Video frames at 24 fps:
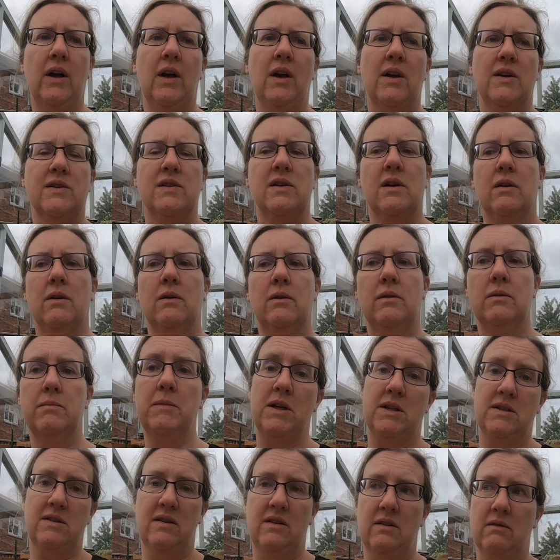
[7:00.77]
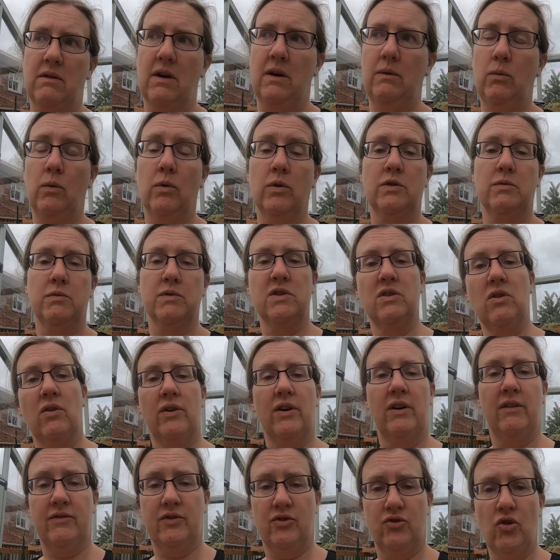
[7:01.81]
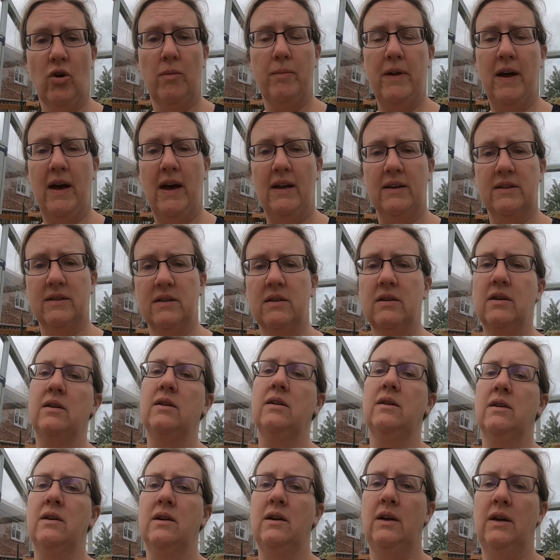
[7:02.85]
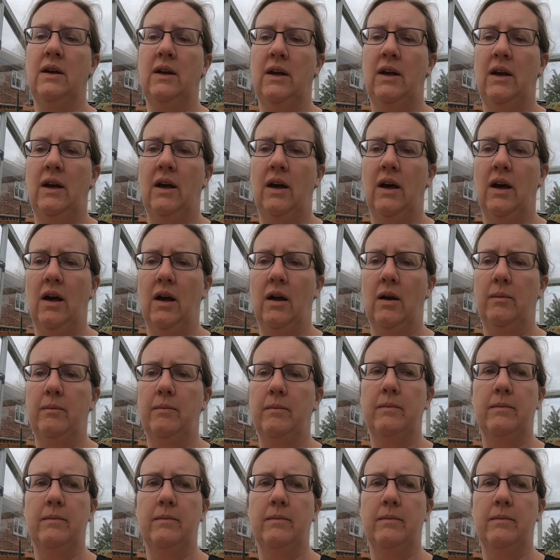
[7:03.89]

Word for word: so the mixing of the rainwater was not enough to drop that um,